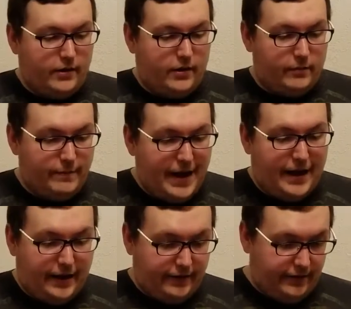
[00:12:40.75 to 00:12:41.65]
are
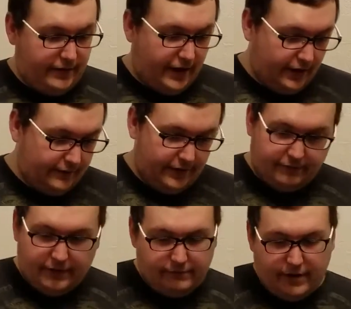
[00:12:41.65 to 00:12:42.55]
badass. I love this
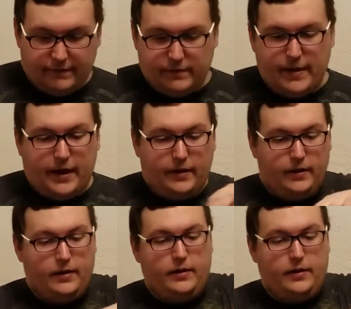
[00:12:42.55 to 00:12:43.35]
right off the bat.